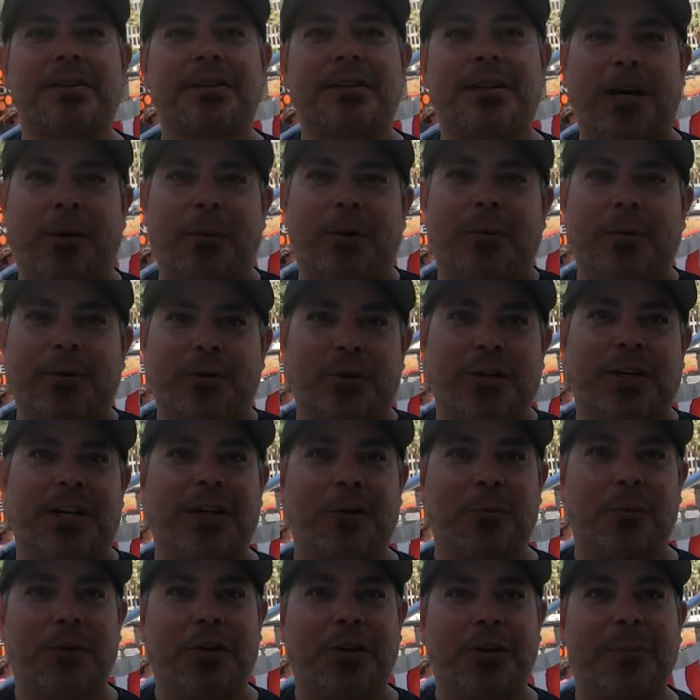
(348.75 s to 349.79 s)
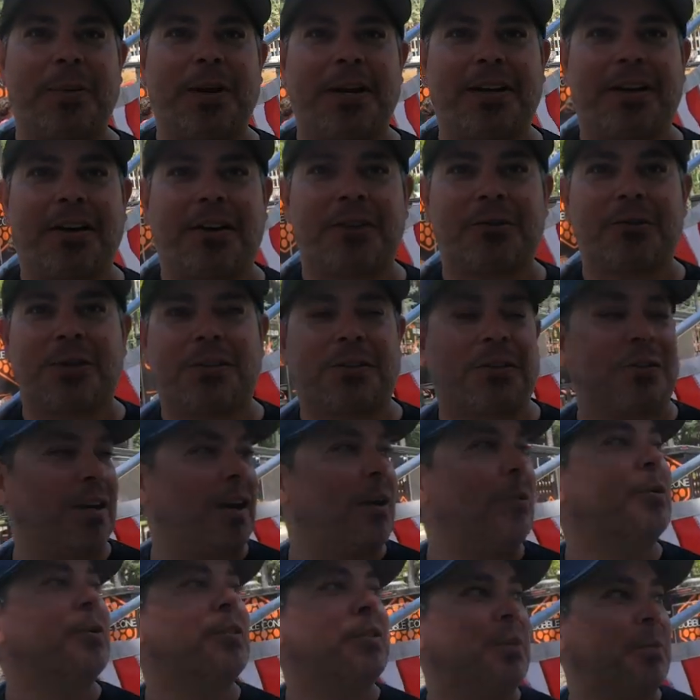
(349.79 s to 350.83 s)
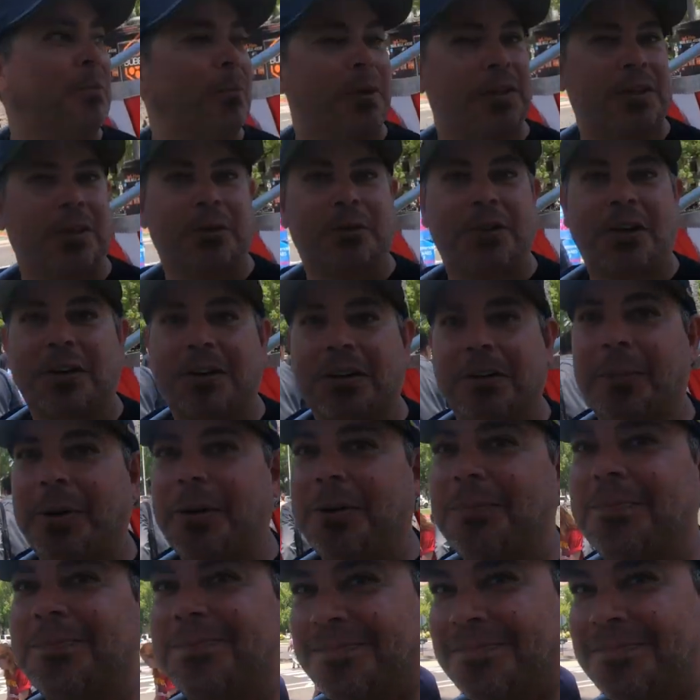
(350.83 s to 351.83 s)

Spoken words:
I want to be treated like a real independent contractor, not what they're talking about.